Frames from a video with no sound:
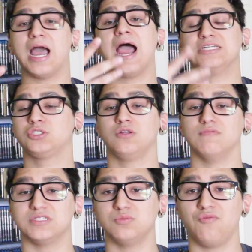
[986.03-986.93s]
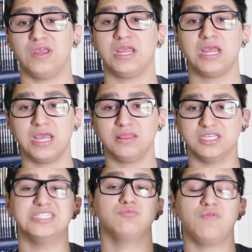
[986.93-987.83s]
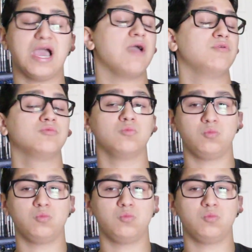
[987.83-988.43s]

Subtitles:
I still love this movie. This is a movie I will